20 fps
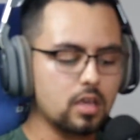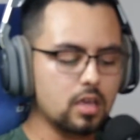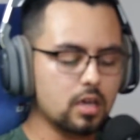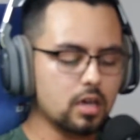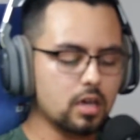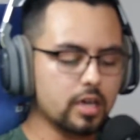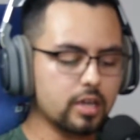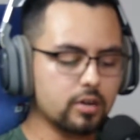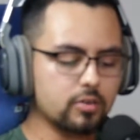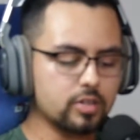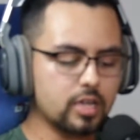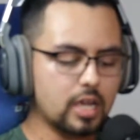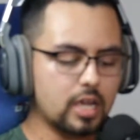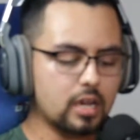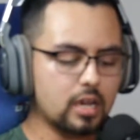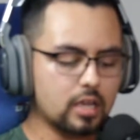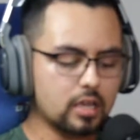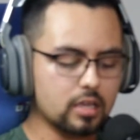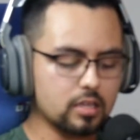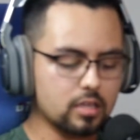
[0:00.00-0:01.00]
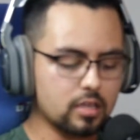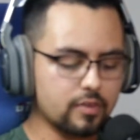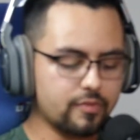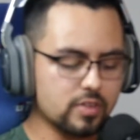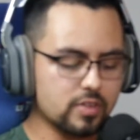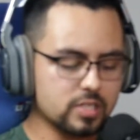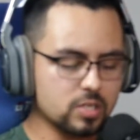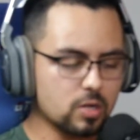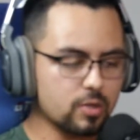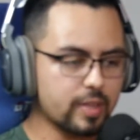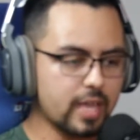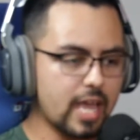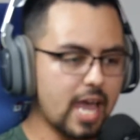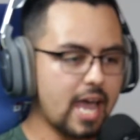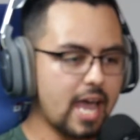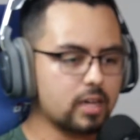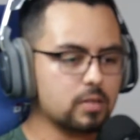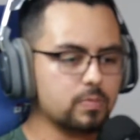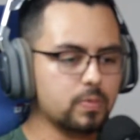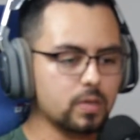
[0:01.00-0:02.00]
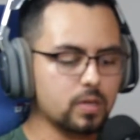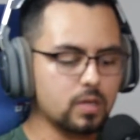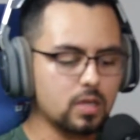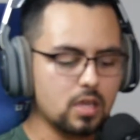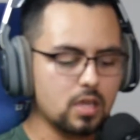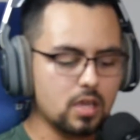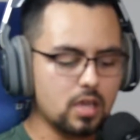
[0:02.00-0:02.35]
entertaining if it's all the act. But